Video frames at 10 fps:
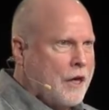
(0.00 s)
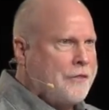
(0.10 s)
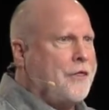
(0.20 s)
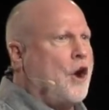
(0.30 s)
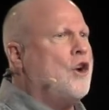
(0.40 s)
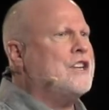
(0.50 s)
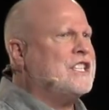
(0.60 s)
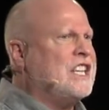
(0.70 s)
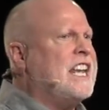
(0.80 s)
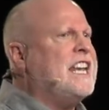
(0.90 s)

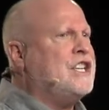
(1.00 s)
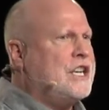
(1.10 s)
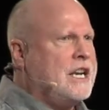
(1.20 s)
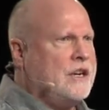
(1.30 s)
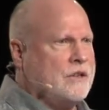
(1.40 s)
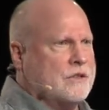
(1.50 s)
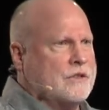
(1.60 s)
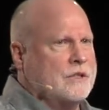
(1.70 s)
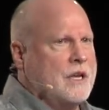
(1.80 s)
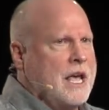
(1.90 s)
13
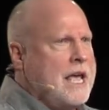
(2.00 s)
years.